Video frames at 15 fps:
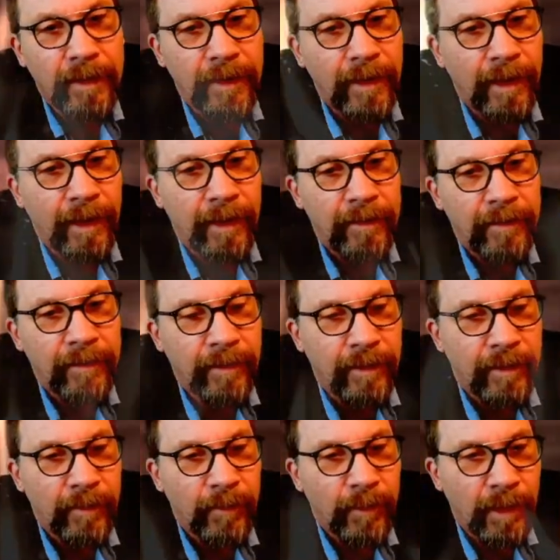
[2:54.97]
that
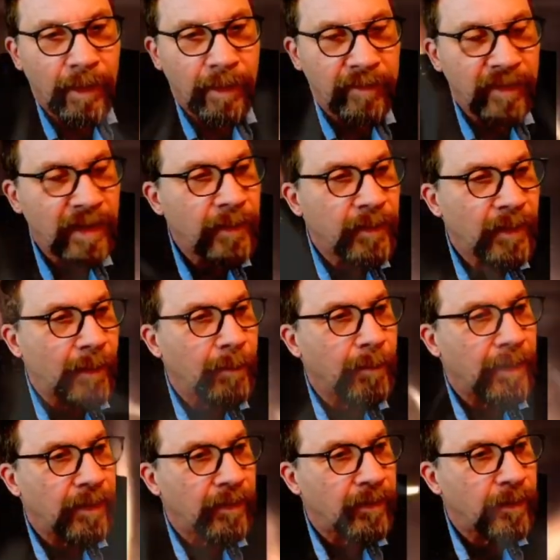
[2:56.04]
one of the team
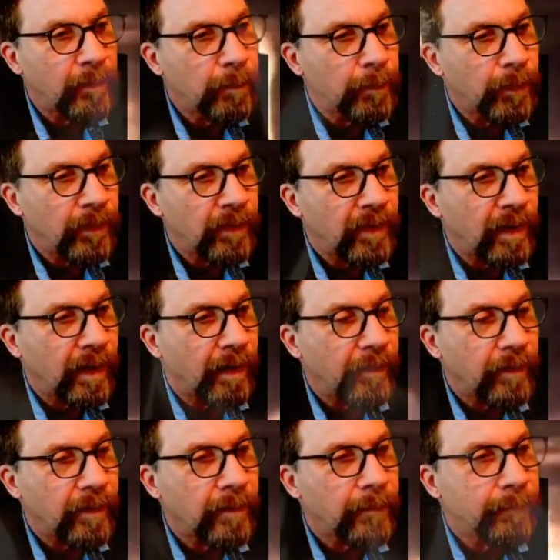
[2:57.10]
members put
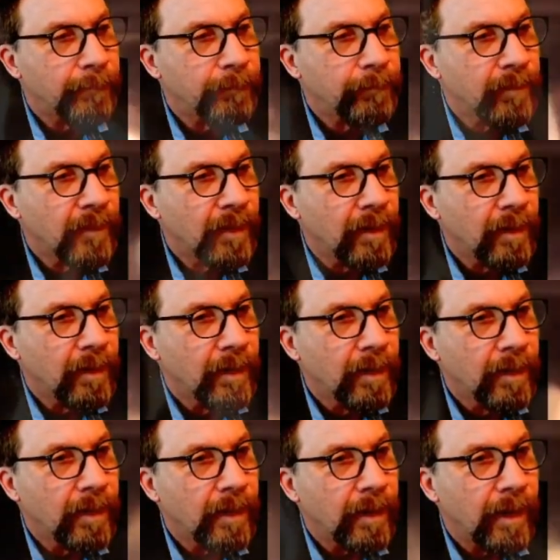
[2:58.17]
together,
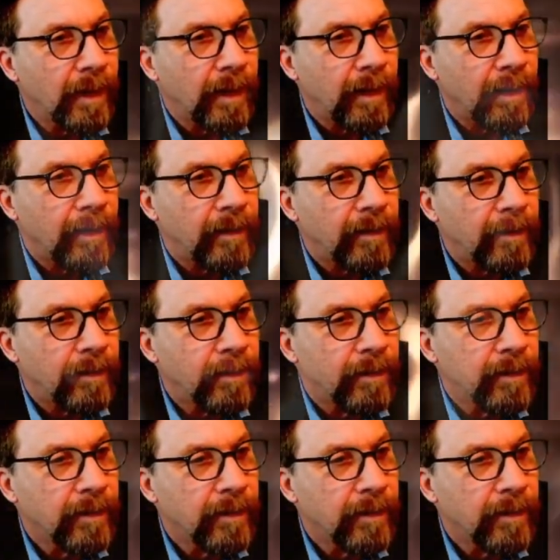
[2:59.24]
and